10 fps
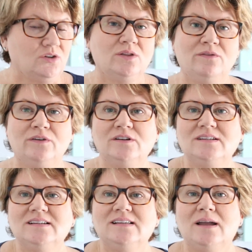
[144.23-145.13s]
So the
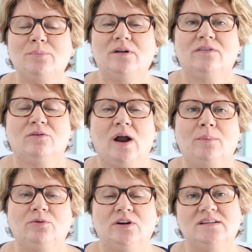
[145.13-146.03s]
first example of the
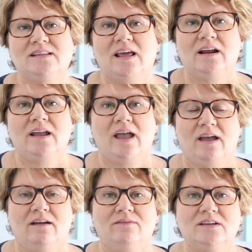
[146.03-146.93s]
wrap dress that I
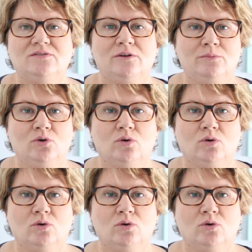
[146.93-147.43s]
have is from